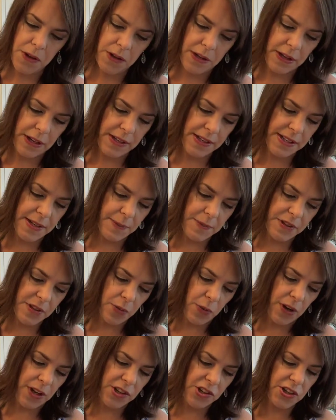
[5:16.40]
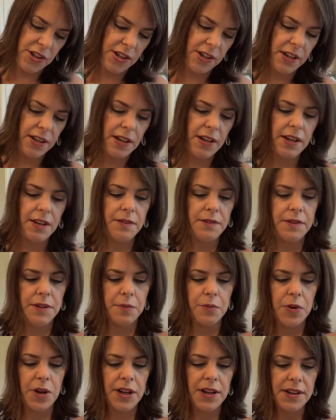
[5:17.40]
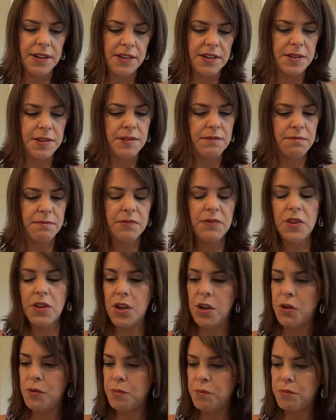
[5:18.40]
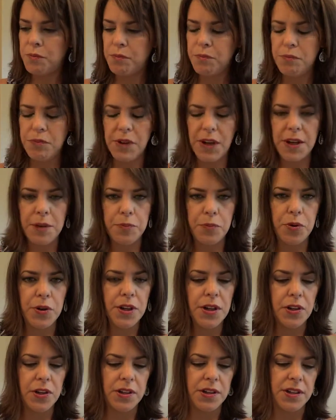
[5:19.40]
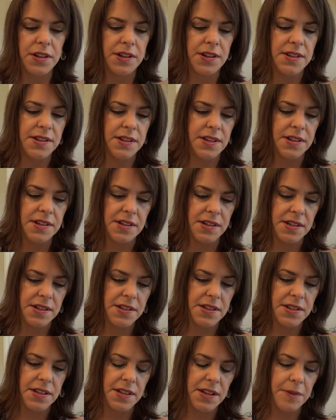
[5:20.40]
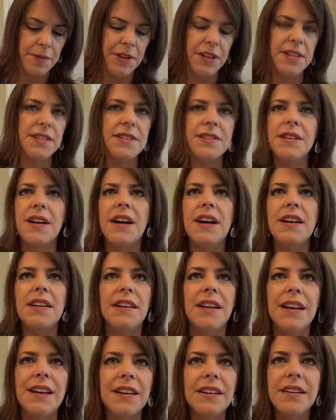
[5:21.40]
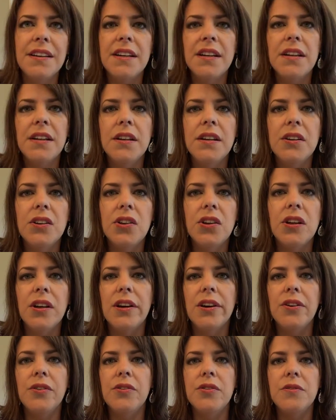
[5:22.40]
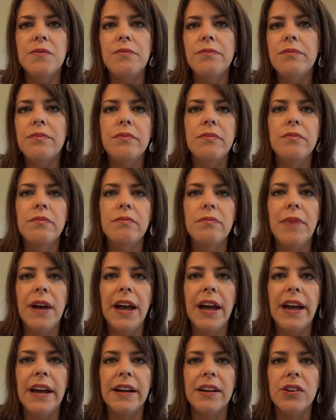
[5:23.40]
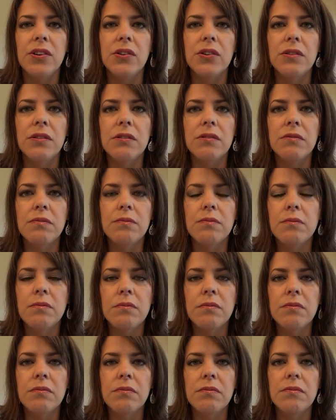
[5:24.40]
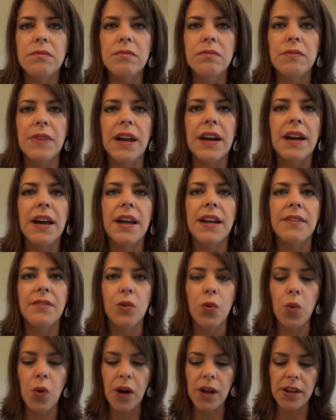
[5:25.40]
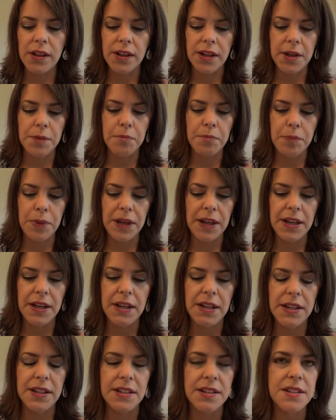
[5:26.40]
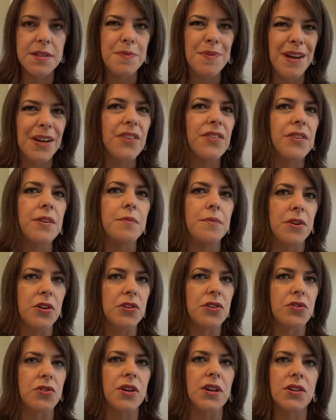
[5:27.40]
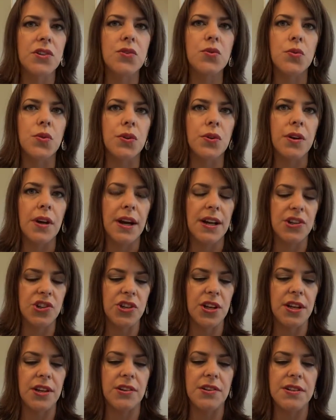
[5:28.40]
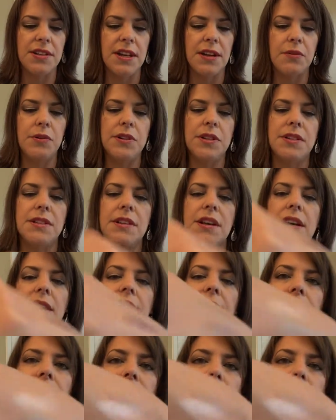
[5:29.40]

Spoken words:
Now, as I'm swatching, the product's, you know, got a pretty good consistency. I mean, it's not like, you know, MAC or that kind of quality, but it's better than most drugstore eyeshadows, I would say.